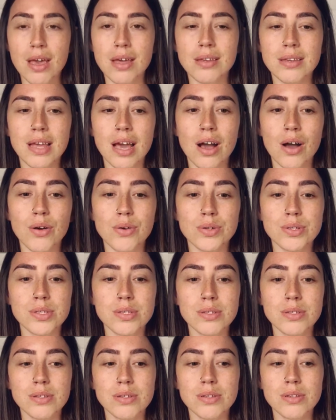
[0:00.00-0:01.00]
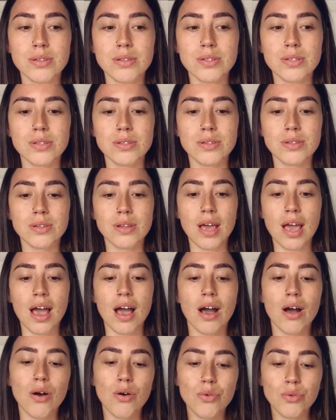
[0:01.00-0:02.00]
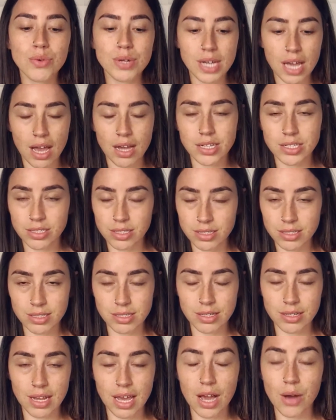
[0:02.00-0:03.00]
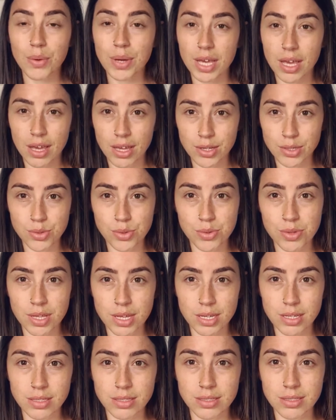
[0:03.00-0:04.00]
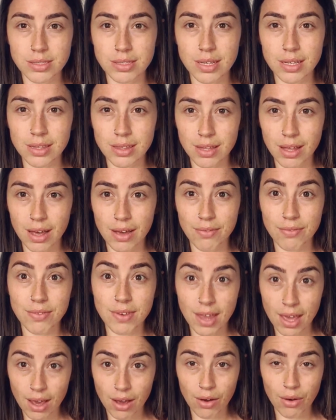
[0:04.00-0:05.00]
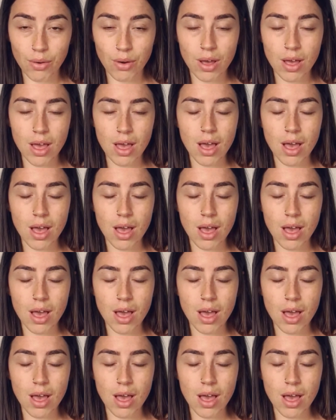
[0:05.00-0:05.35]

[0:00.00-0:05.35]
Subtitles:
Now, our reactions and how we handle things in life now